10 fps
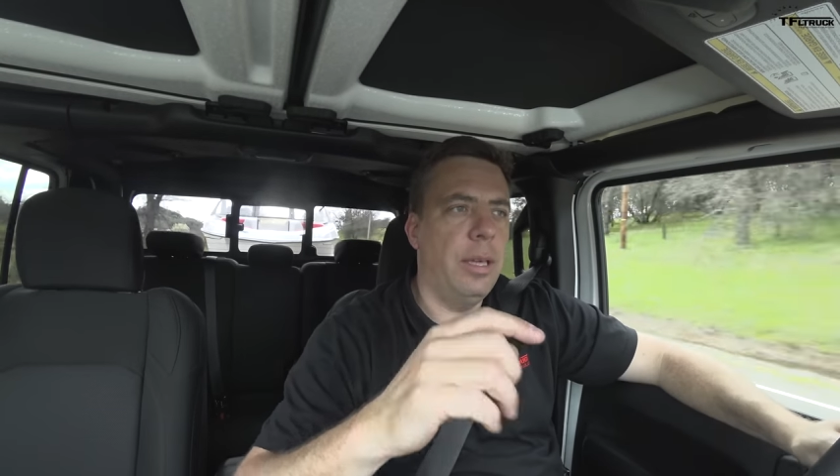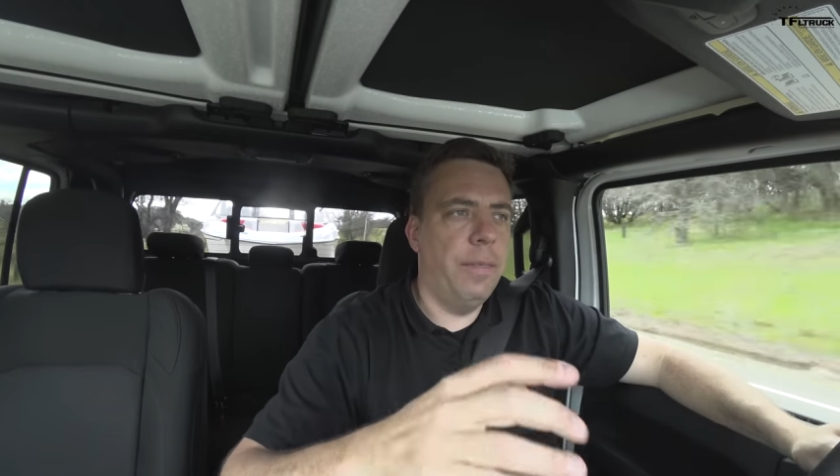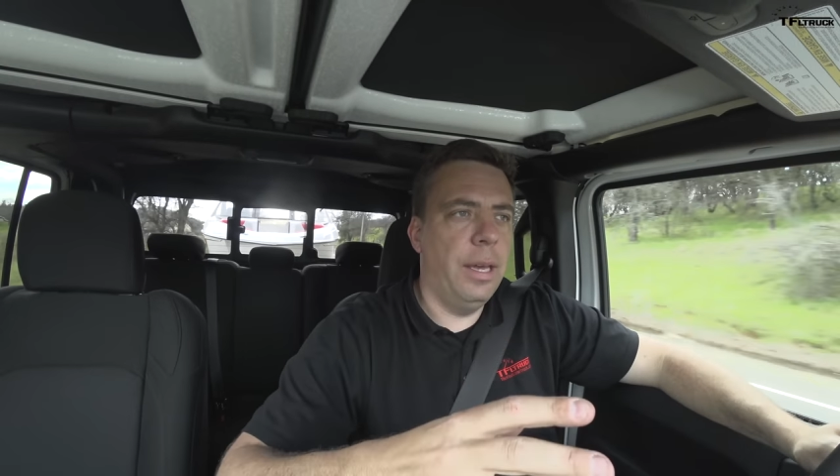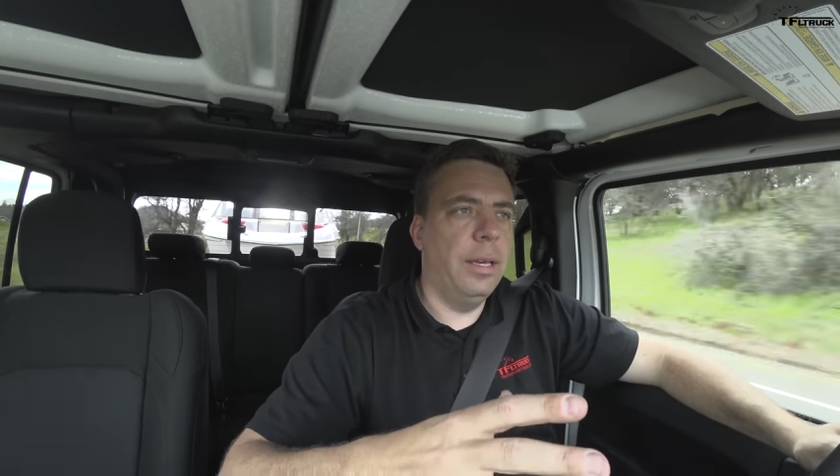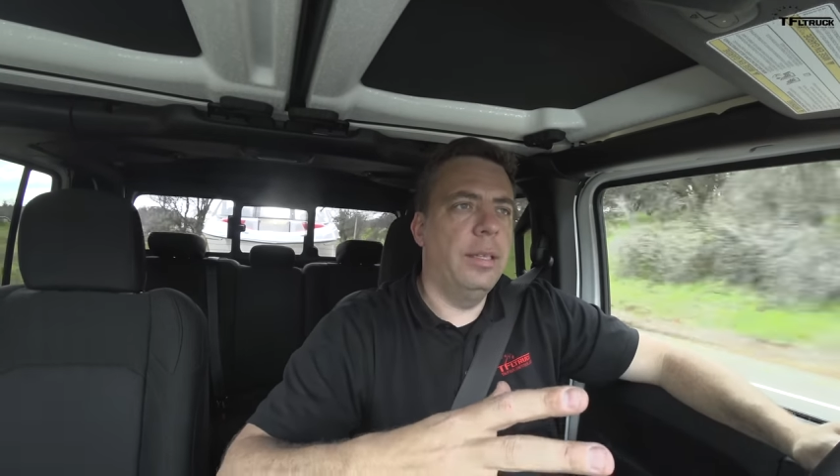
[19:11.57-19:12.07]
and I
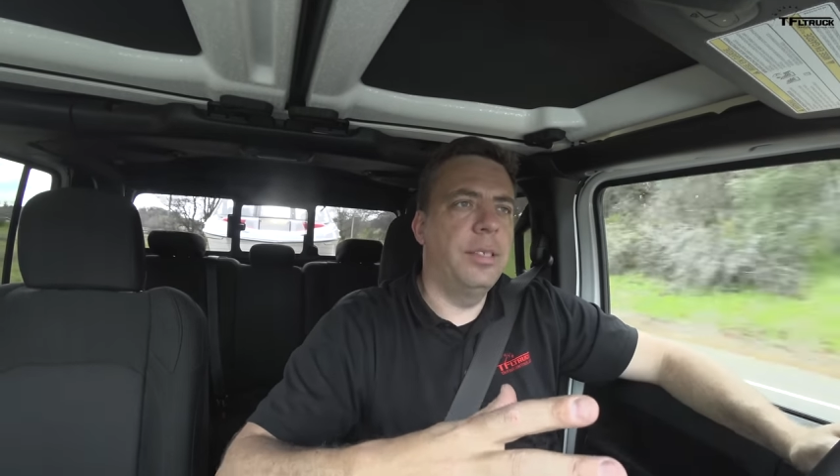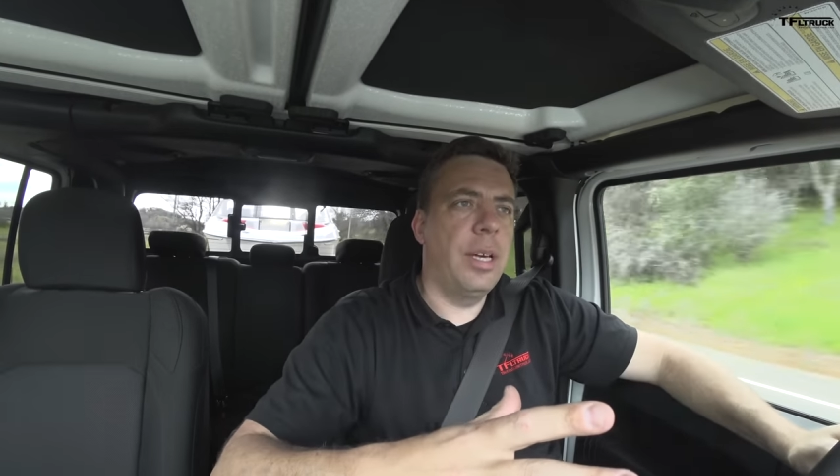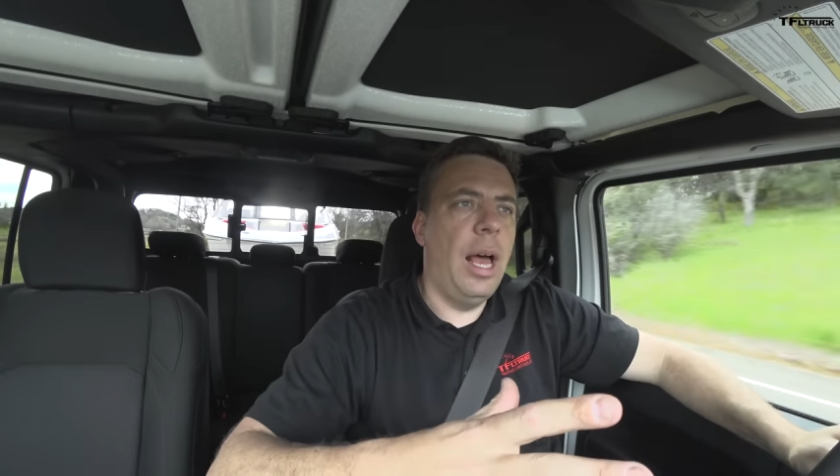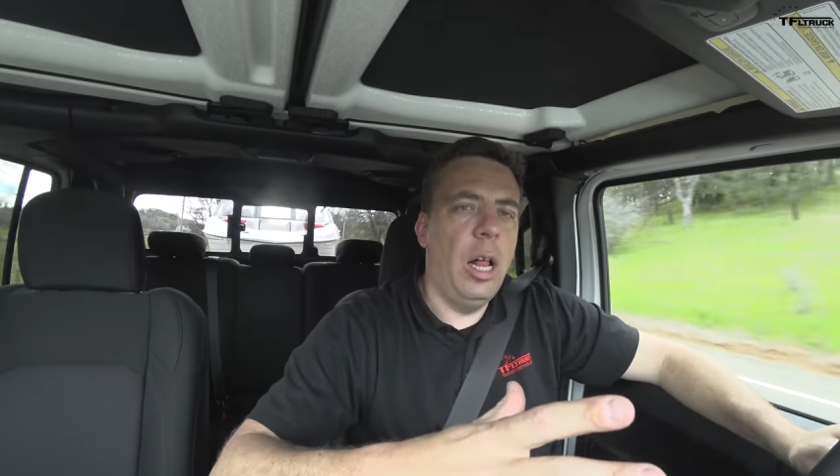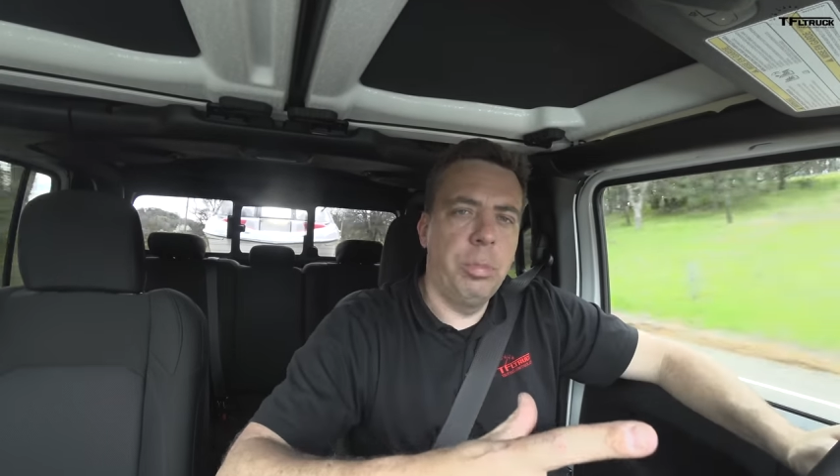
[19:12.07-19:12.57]
think it's
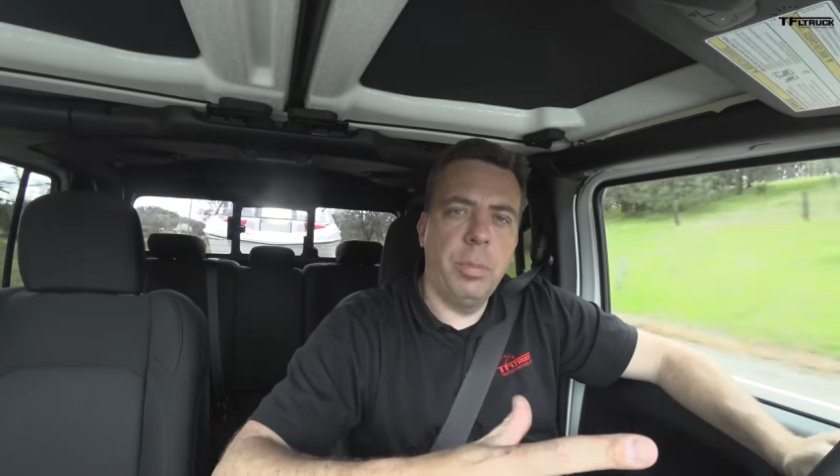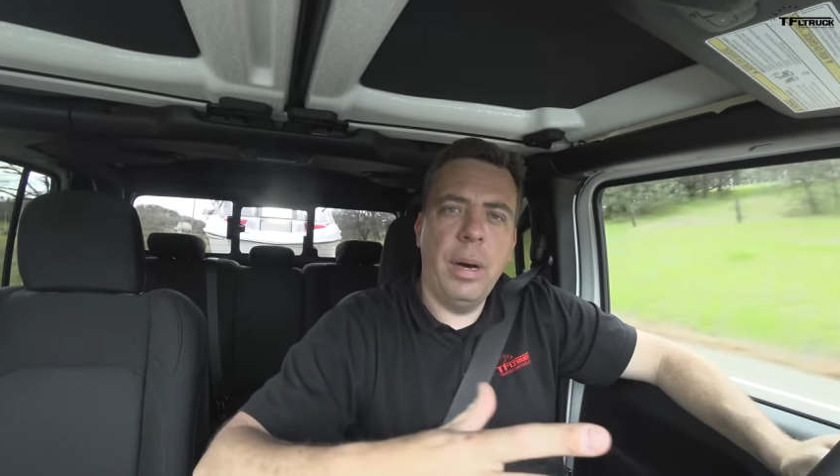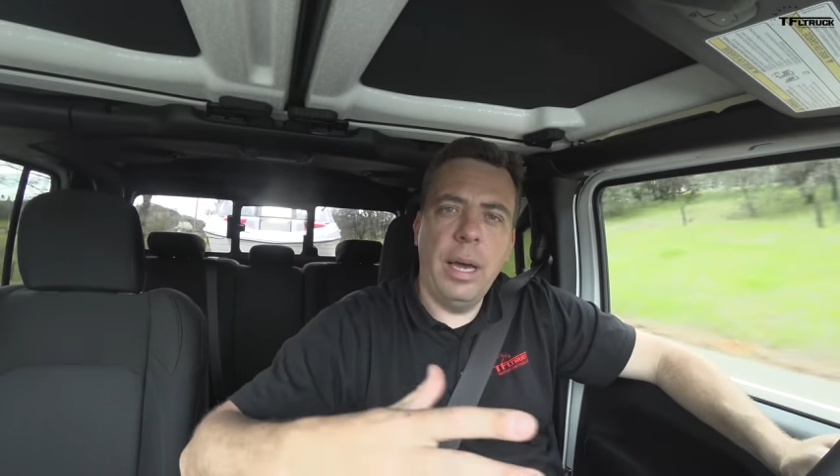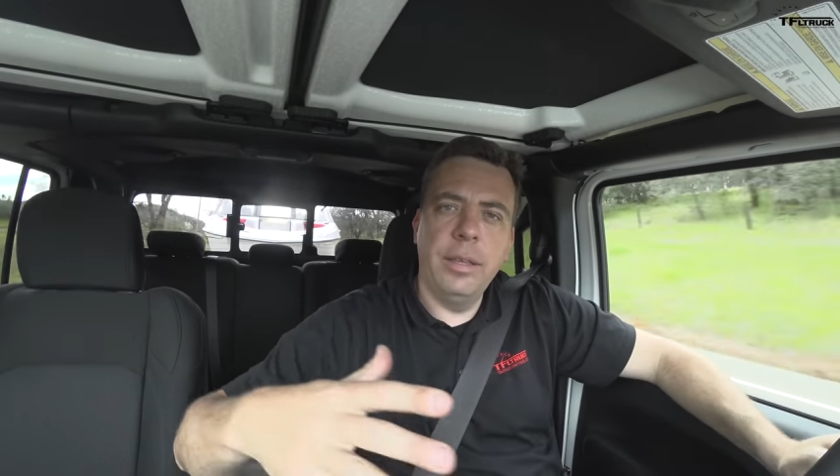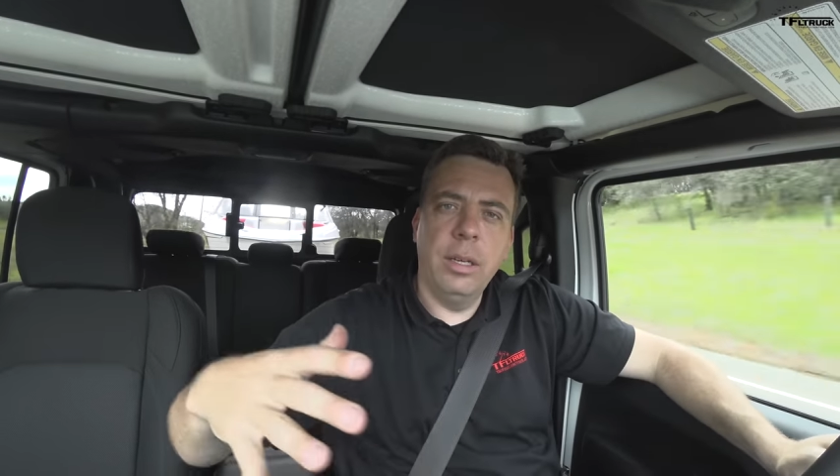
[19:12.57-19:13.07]
helped
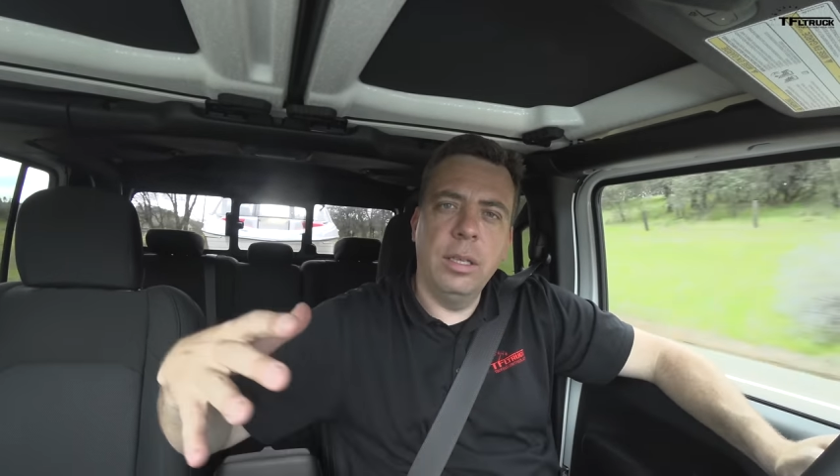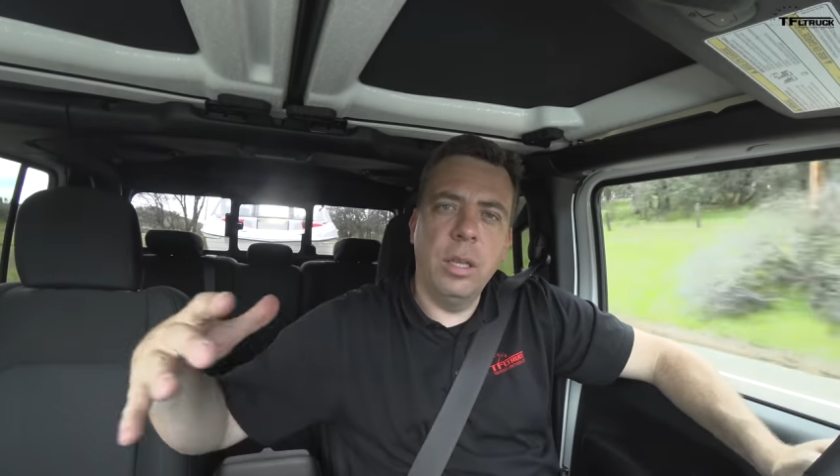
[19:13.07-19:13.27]
by the